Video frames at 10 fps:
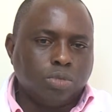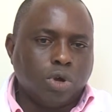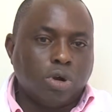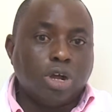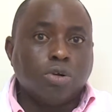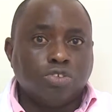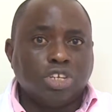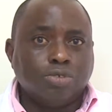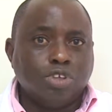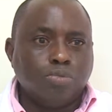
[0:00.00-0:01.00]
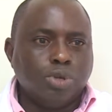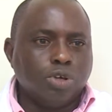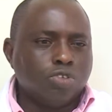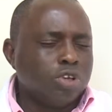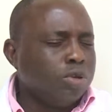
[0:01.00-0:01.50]
oral contraceptive
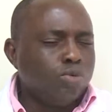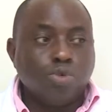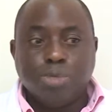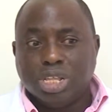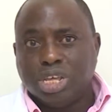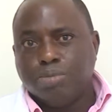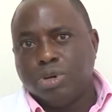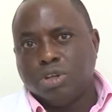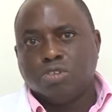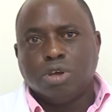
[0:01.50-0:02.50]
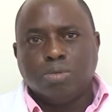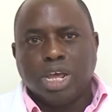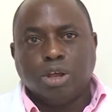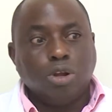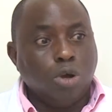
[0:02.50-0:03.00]
pills will make their periods come
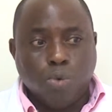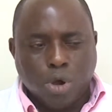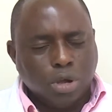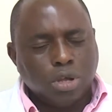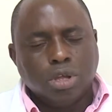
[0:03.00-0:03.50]
like clockwork,